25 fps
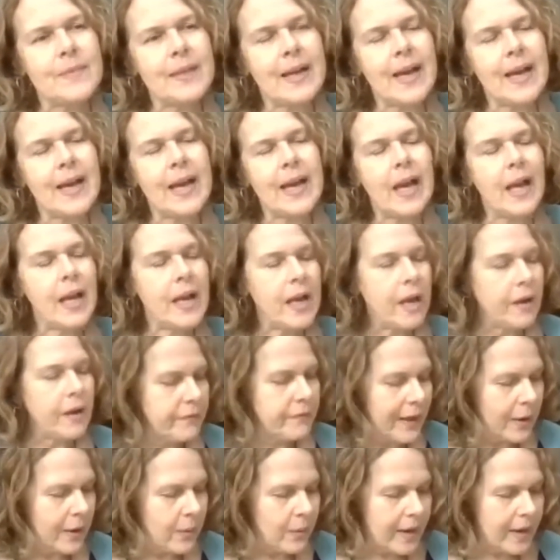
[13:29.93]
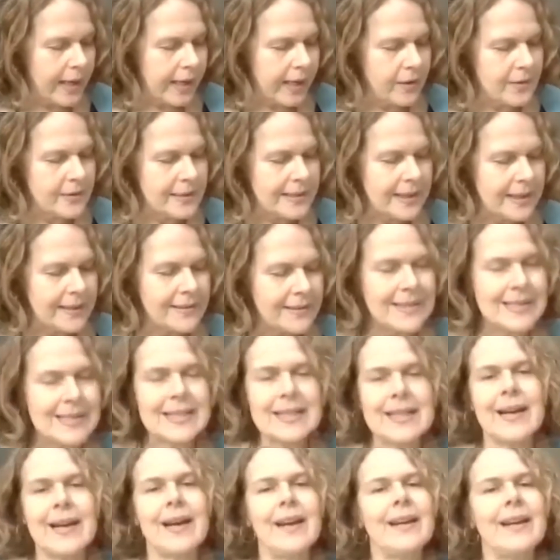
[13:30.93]
I love that when I go down to
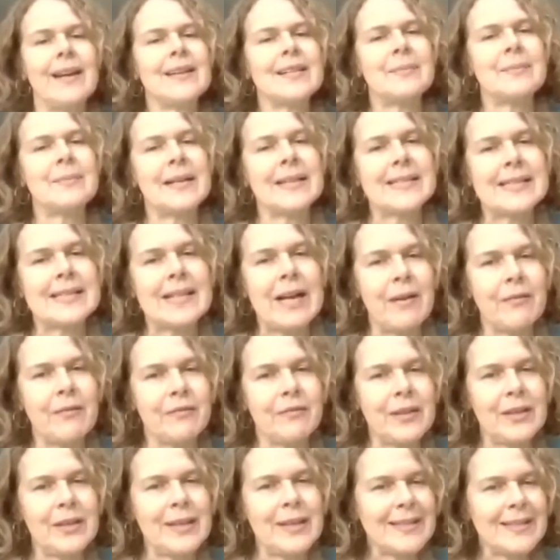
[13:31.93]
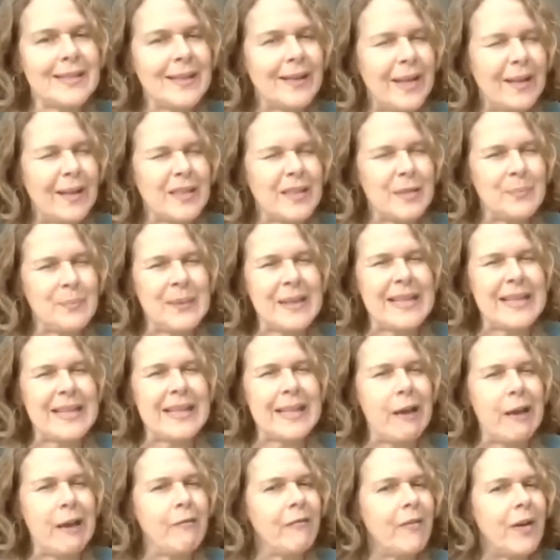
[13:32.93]
the islands myself, that you don't have to be
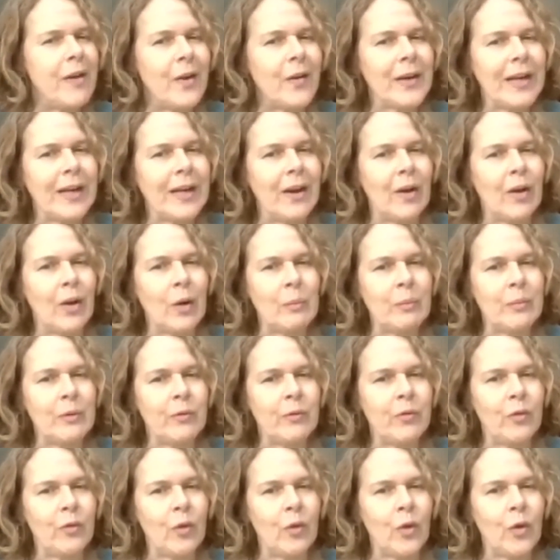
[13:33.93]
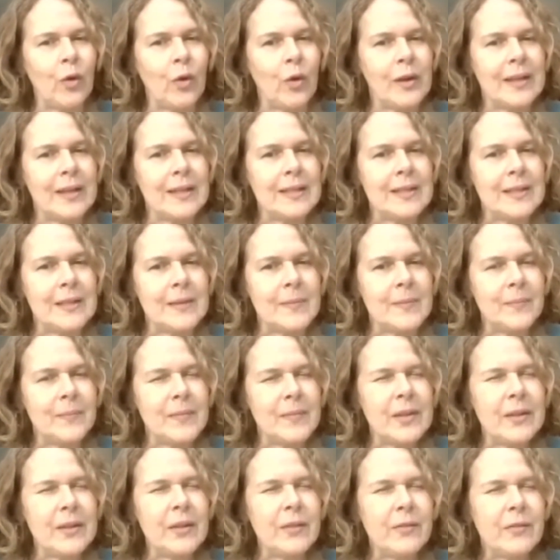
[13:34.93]
there very long before
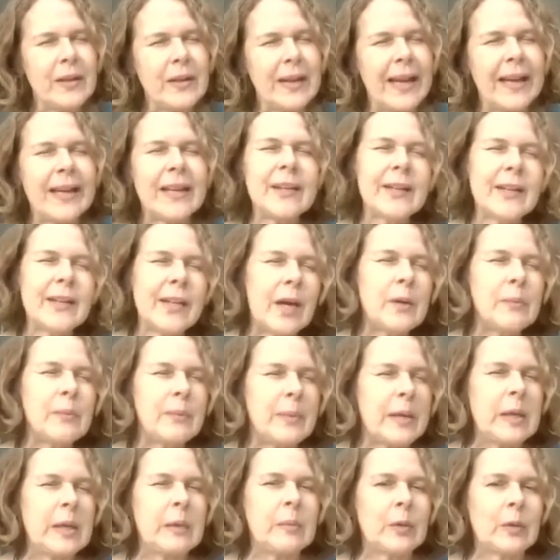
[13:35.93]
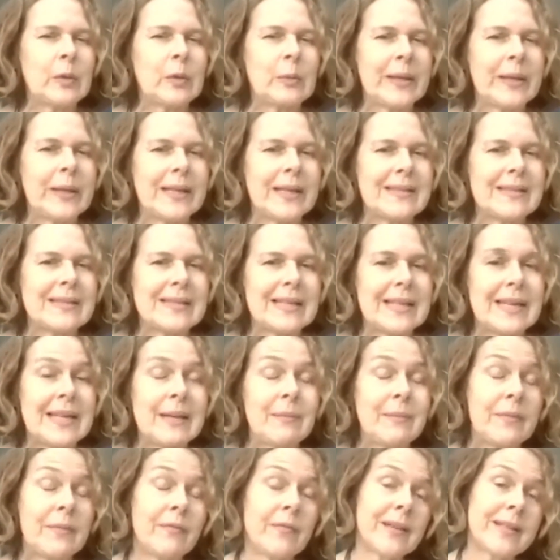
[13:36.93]
you feel like you know people, because
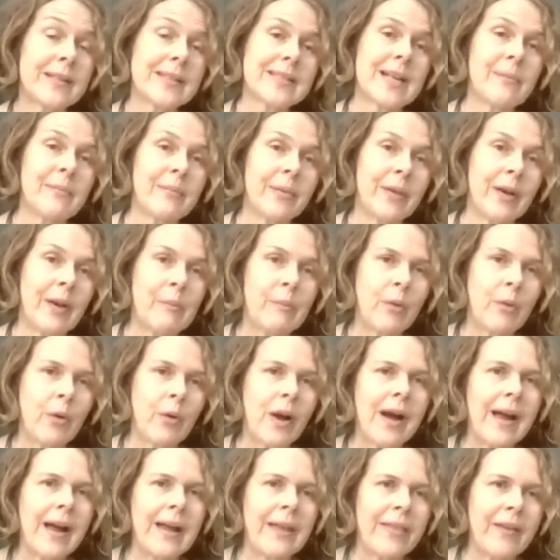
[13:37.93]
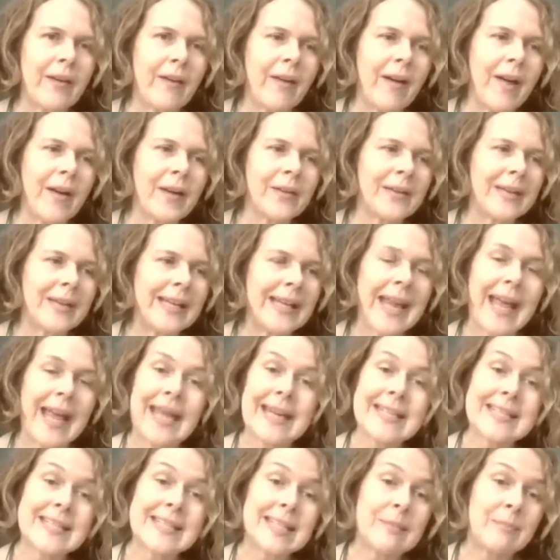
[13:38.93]
on Briar there are only
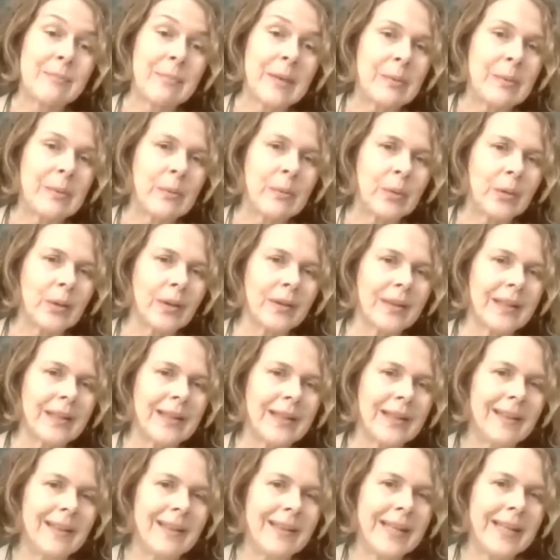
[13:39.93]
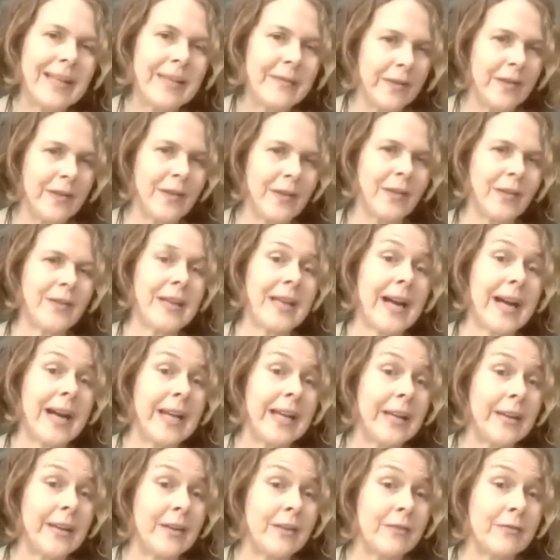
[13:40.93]
80 people living
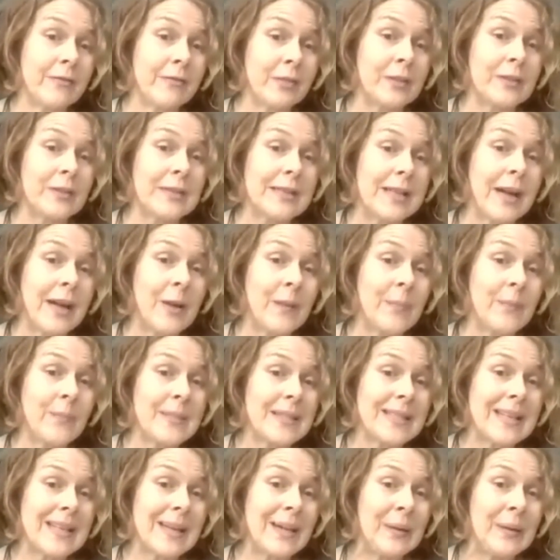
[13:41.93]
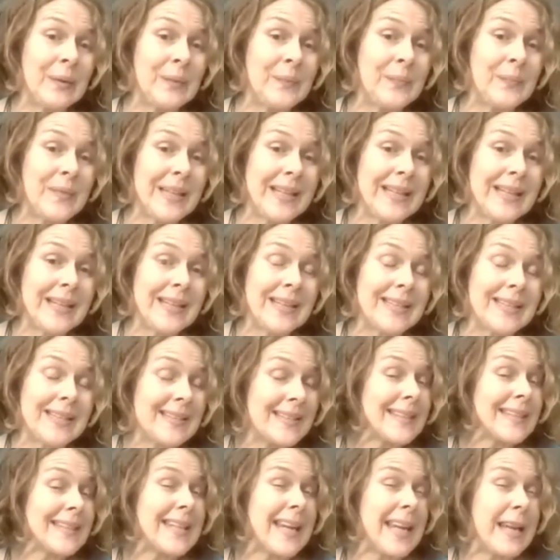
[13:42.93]
in the team, so it
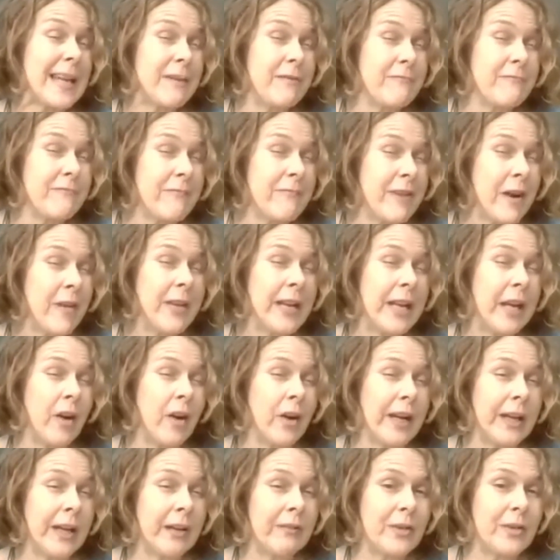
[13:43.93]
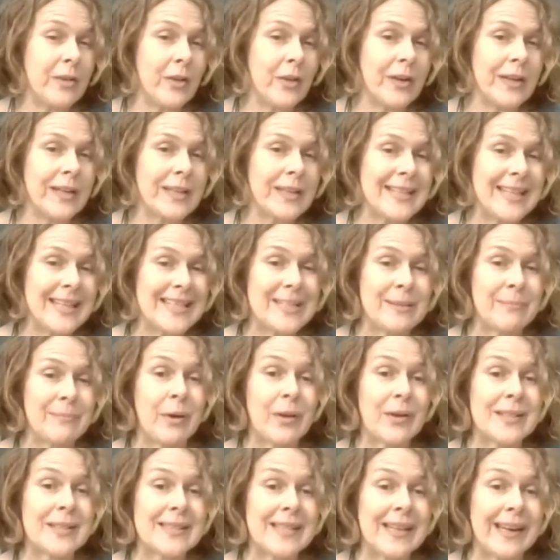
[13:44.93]
doesn't take very long if you're a
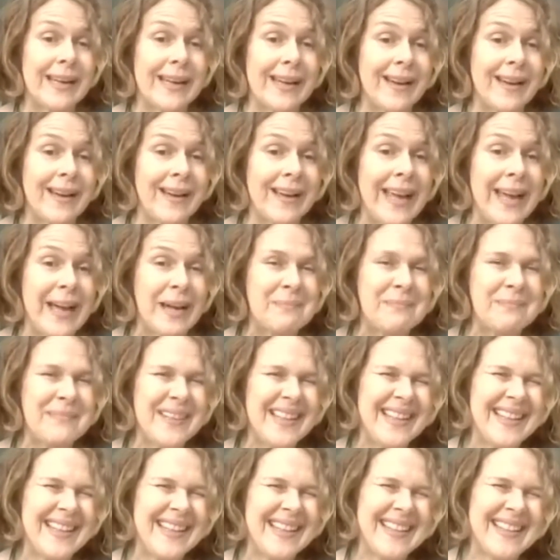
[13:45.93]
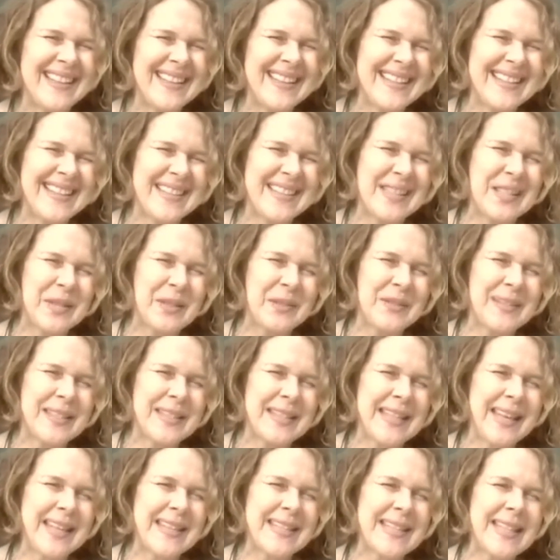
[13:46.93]
chatterbox like I am to
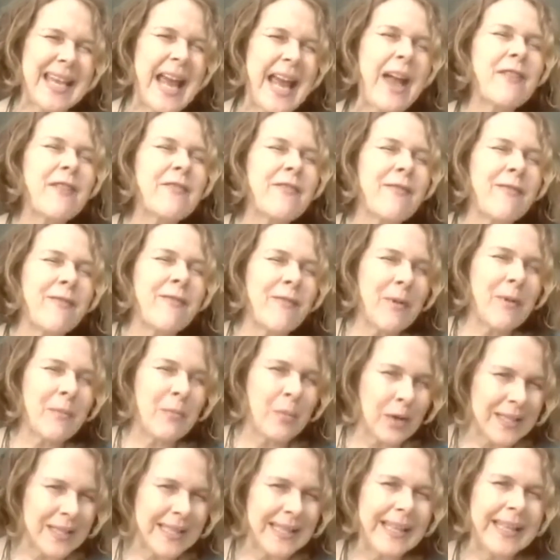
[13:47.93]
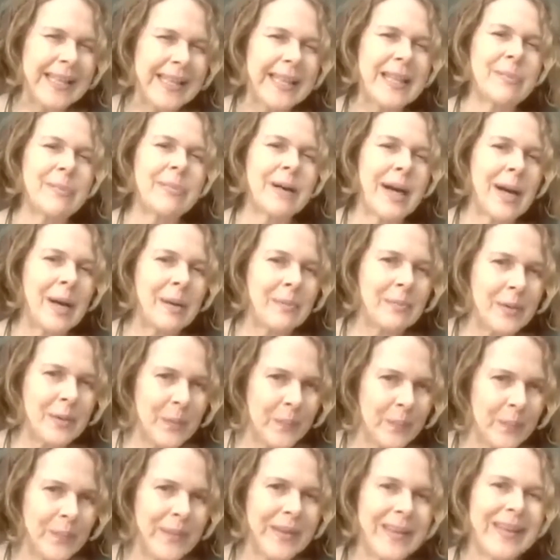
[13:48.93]
chat to everybody in the pub
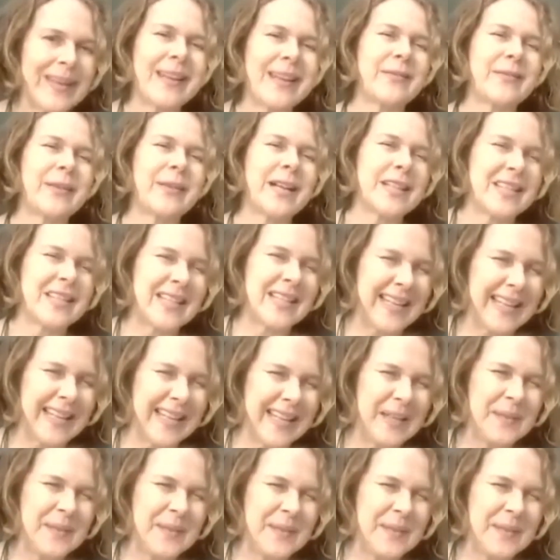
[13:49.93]
eventually.